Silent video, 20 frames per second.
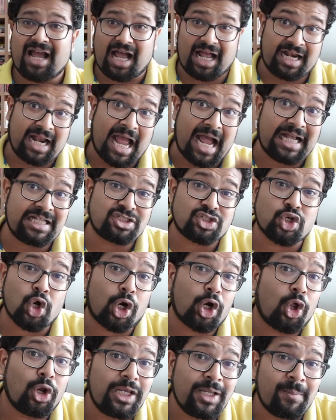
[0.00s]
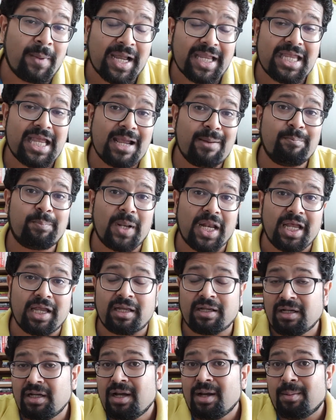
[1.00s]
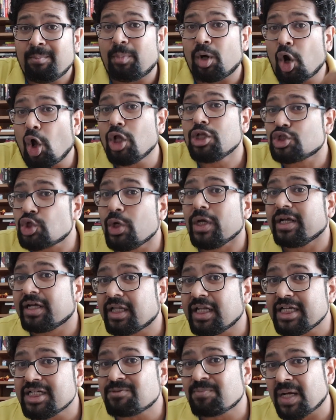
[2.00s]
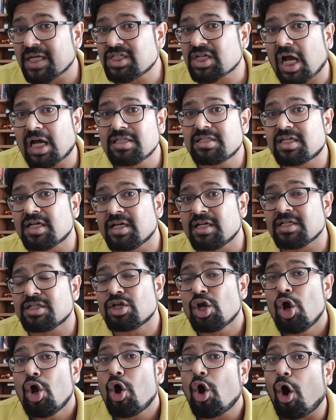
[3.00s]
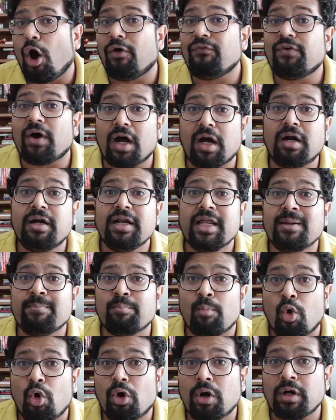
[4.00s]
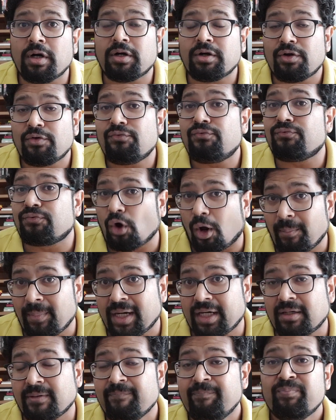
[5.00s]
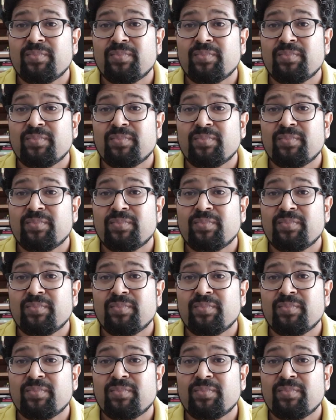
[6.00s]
enhance not only my gameplay but also increase my chances of earning more from it